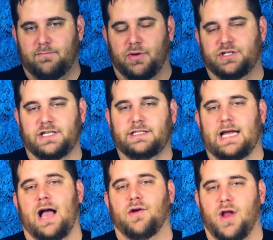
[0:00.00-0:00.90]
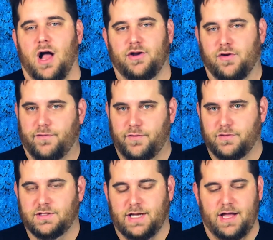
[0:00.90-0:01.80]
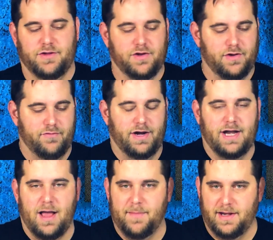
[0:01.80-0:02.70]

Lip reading: pushing down on your food scale, and you can read how